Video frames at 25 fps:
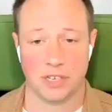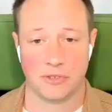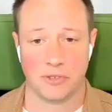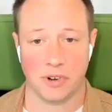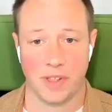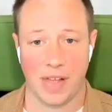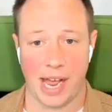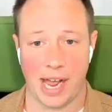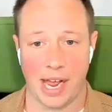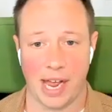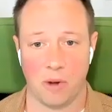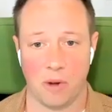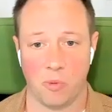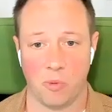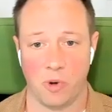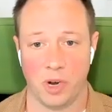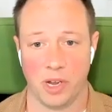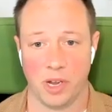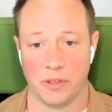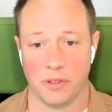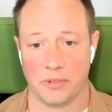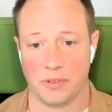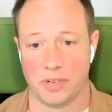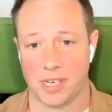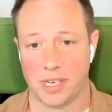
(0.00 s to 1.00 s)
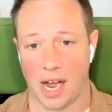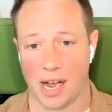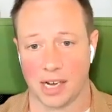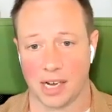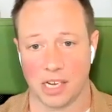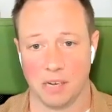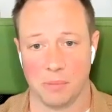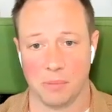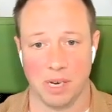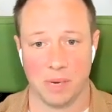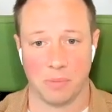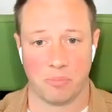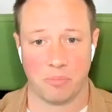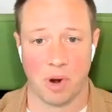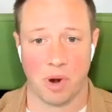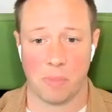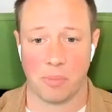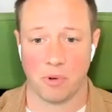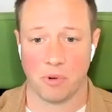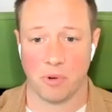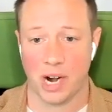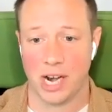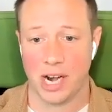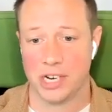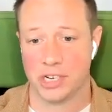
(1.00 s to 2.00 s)
for that with document
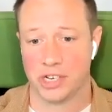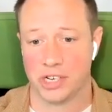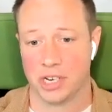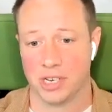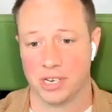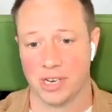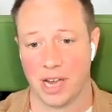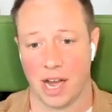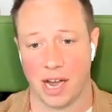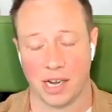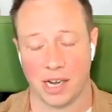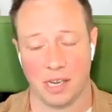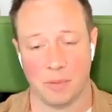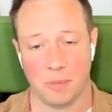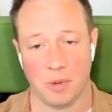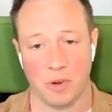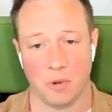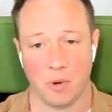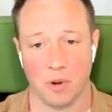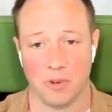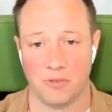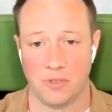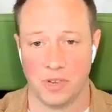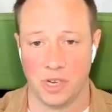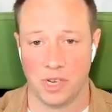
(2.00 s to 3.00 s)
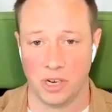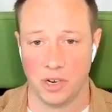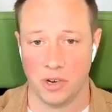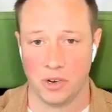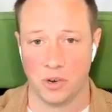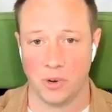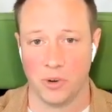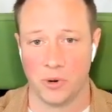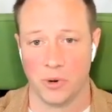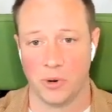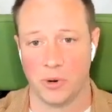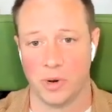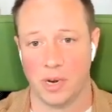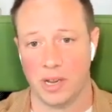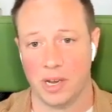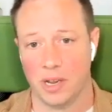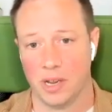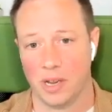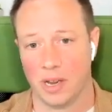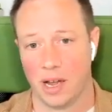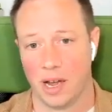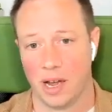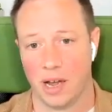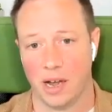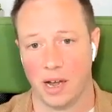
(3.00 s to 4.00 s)
preparation, document review,
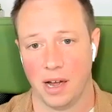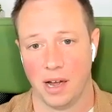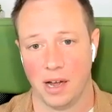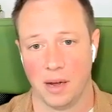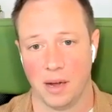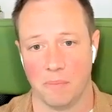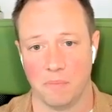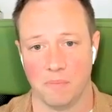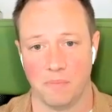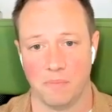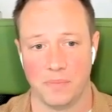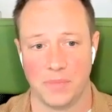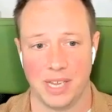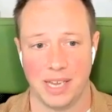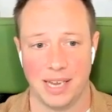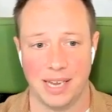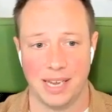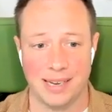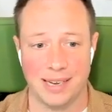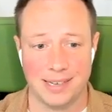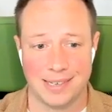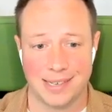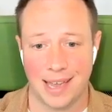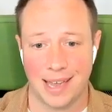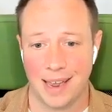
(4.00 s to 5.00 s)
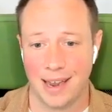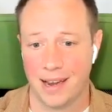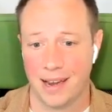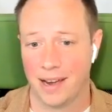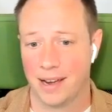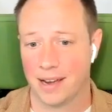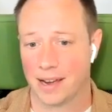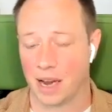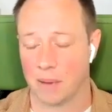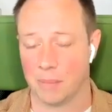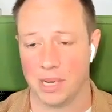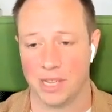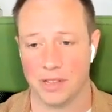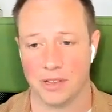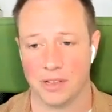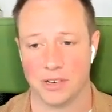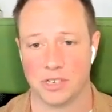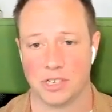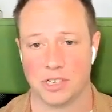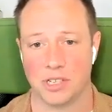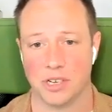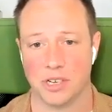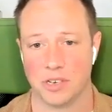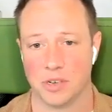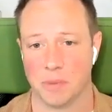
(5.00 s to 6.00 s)
intake. I mean,
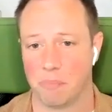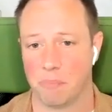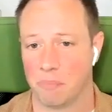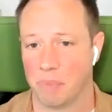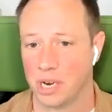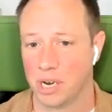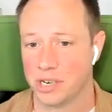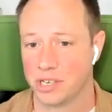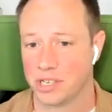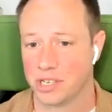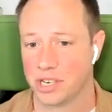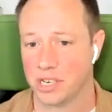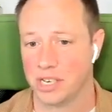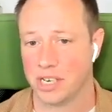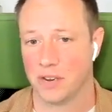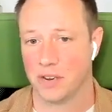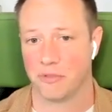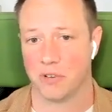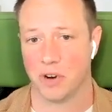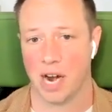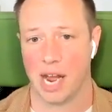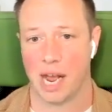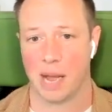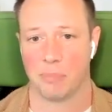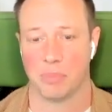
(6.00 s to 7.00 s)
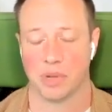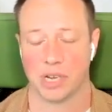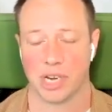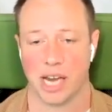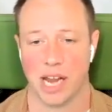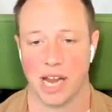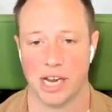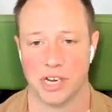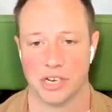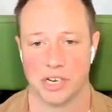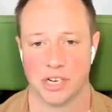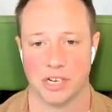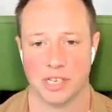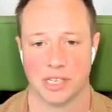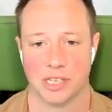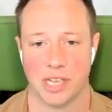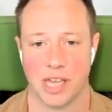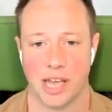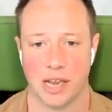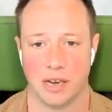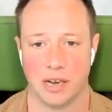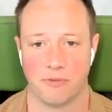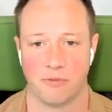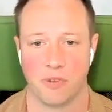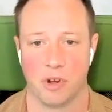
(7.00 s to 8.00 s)
there's a bunch of different applications
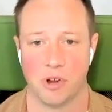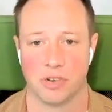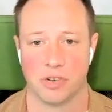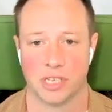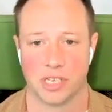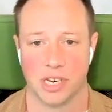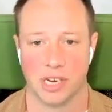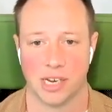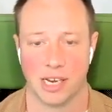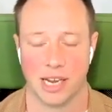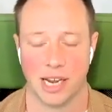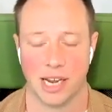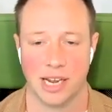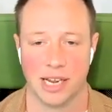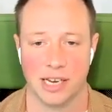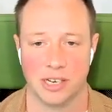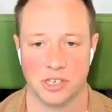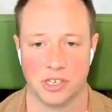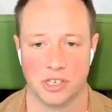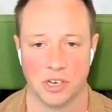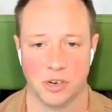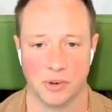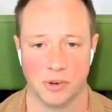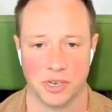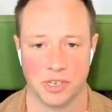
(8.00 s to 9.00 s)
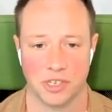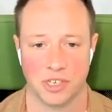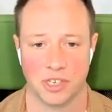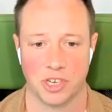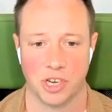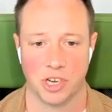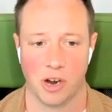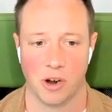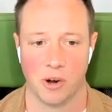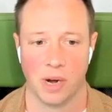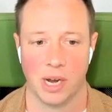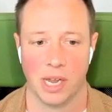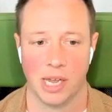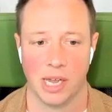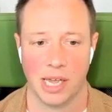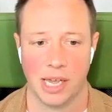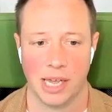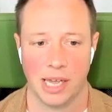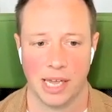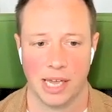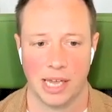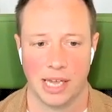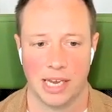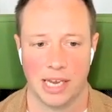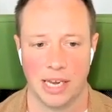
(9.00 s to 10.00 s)
that folks can get into. And so
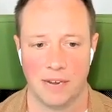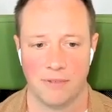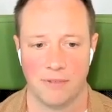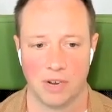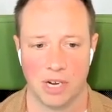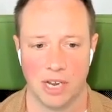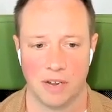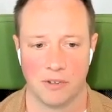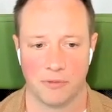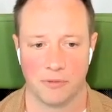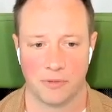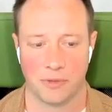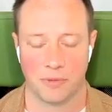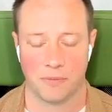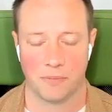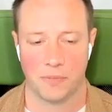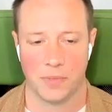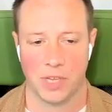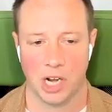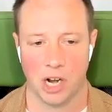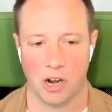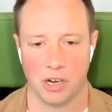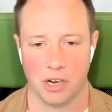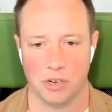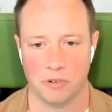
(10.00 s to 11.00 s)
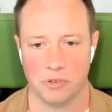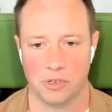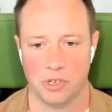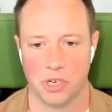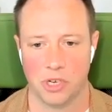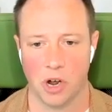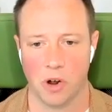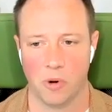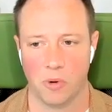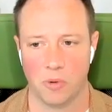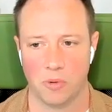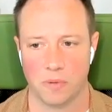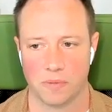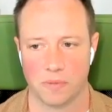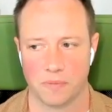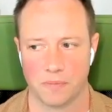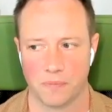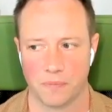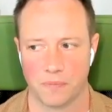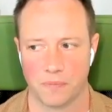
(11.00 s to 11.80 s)
even if, you don't